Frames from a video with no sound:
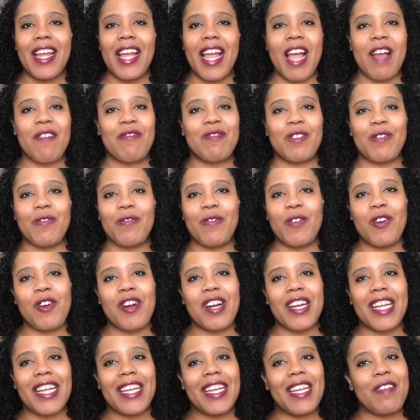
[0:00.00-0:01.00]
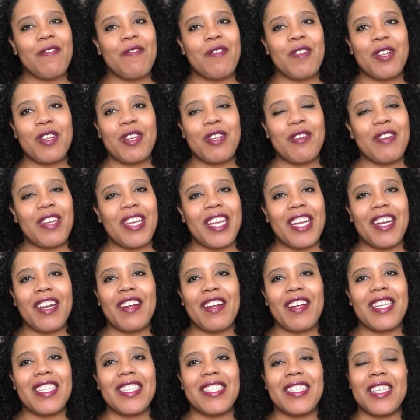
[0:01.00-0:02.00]
After 40, if you're new
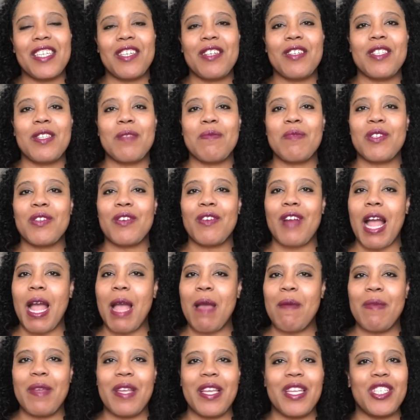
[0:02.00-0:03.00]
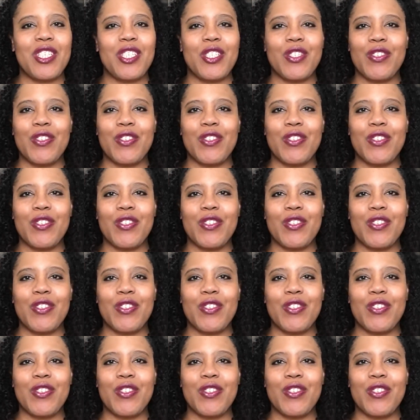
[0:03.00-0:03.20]
here, consider subscribing,